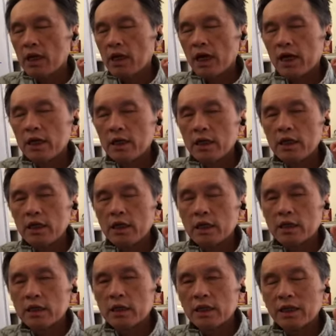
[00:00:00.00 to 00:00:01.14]
and it
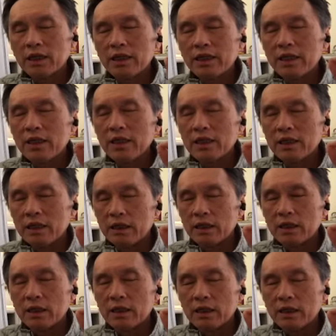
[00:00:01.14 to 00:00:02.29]
is clearly
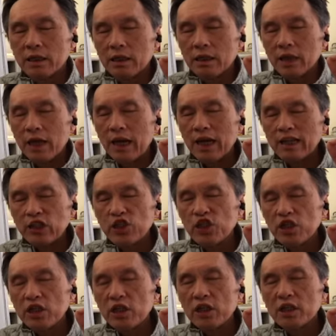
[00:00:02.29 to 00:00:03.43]

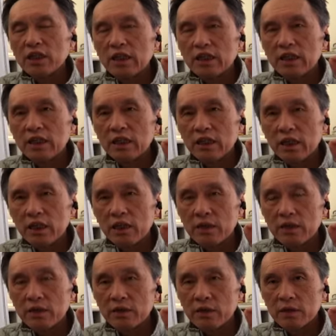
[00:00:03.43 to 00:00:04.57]
engineered in
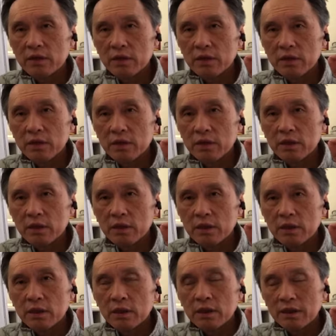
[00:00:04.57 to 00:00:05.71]
details
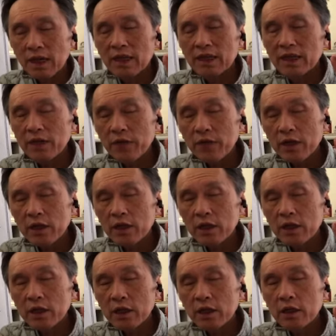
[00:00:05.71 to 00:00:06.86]

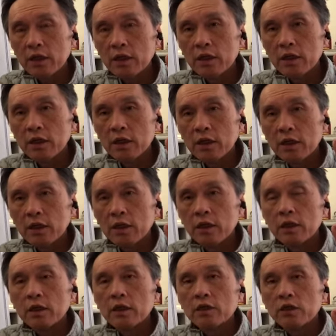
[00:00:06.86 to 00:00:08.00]
scientifically
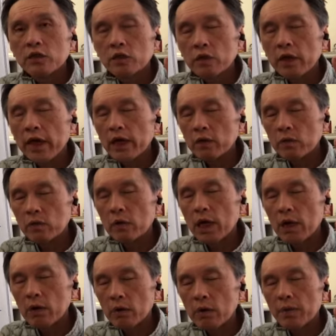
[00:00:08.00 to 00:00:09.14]
so that
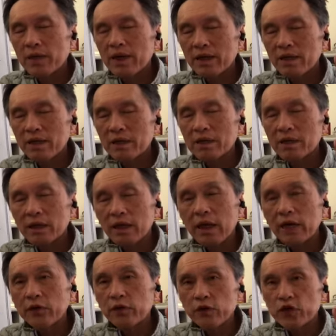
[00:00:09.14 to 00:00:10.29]
whoever practice it
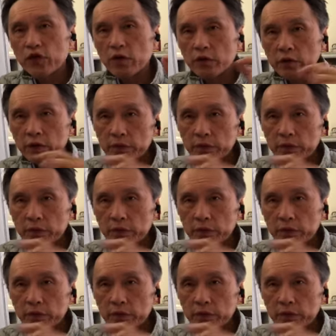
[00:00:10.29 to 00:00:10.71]
get result.